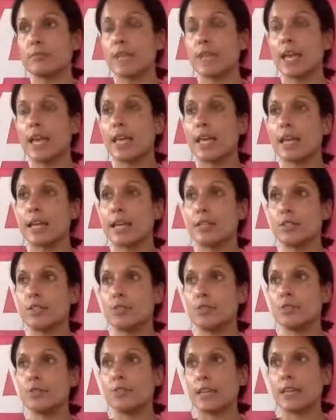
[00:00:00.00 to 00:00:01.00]
And I
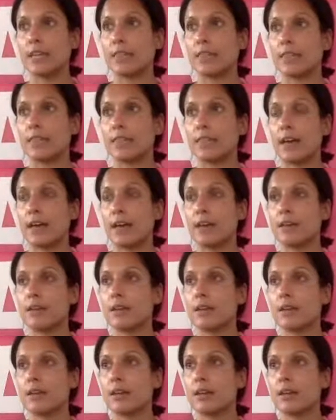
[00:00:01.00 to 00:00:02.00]
do think that
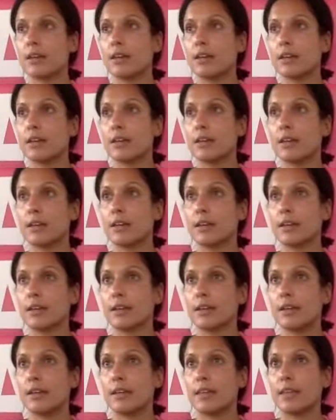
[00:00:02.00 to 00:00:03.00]

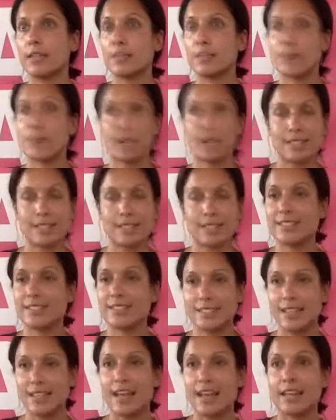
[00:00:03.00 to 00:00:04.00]
this practice is
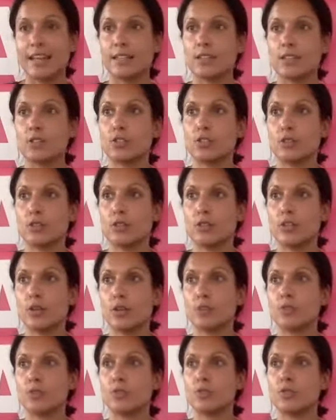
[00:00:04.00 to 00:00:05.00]
designed
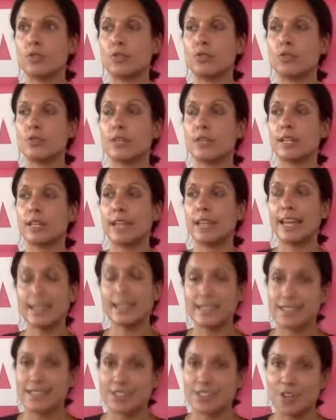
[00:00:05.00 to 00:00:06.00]
to, to
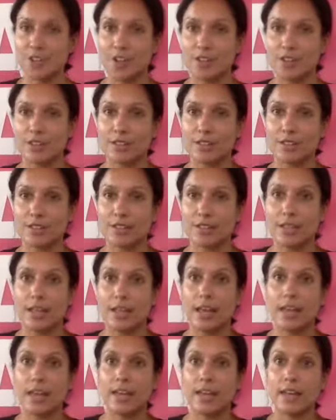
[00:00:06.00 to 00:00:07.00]
connect us all.
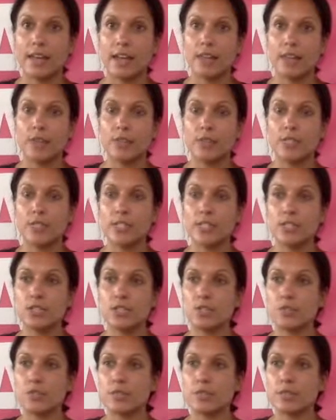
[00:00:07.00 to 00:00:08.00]
And I really
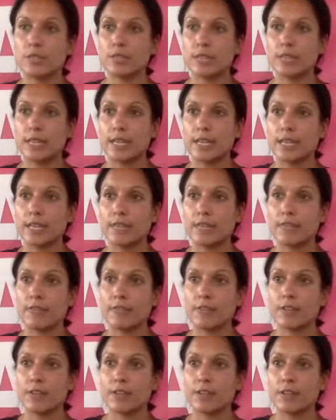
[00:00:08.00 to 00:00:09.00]
do believe
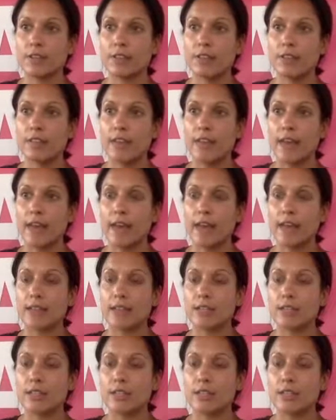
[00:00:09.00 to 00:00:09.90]
that